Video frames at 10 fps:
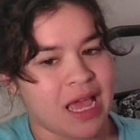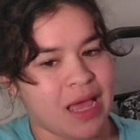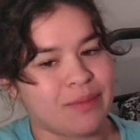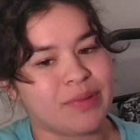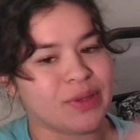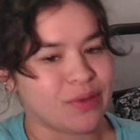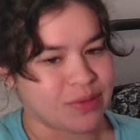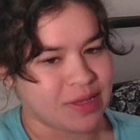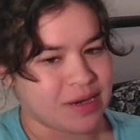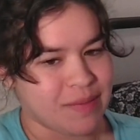and below
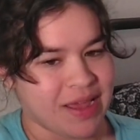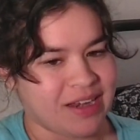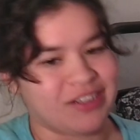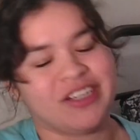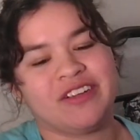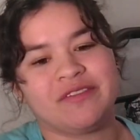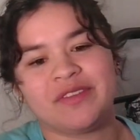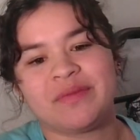the demand curve.